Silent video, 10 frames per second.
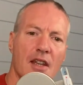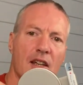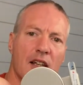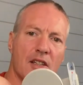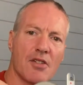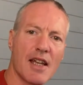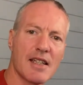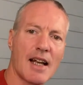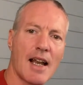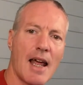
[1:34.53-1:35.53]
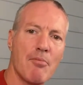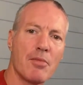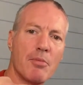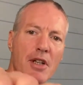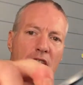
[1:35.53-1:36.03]
So that's a clamp,
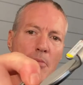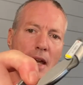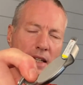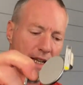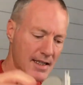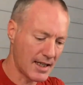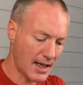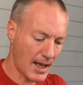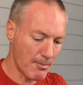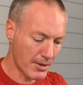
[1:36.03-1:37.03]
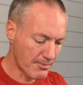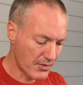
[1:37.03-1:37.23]
but it's a magnetic clamp.